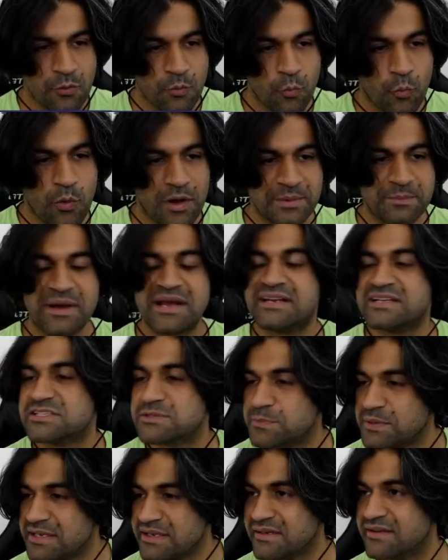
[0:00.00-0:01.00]
1 minus
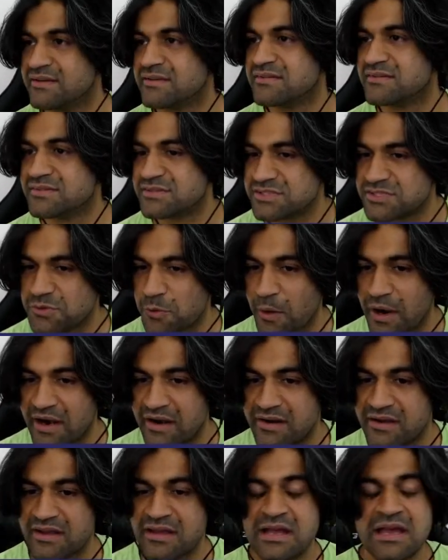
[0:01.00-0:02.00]
p
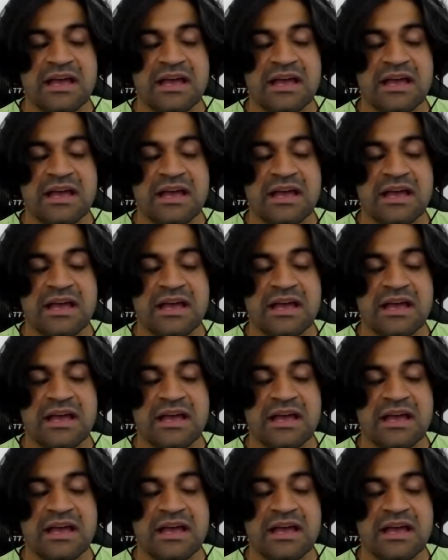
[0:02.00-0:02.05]
squared.